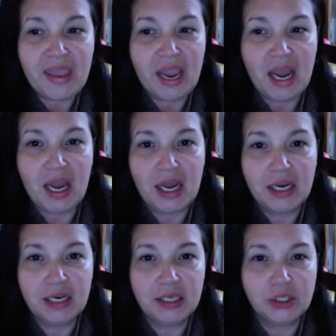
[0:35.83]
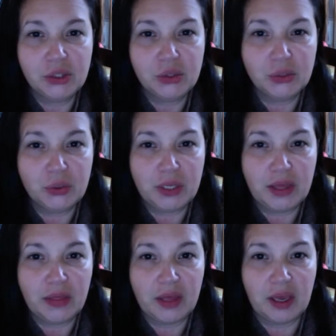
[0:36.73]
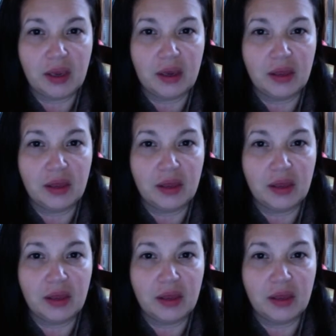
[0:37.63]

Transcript: I truly think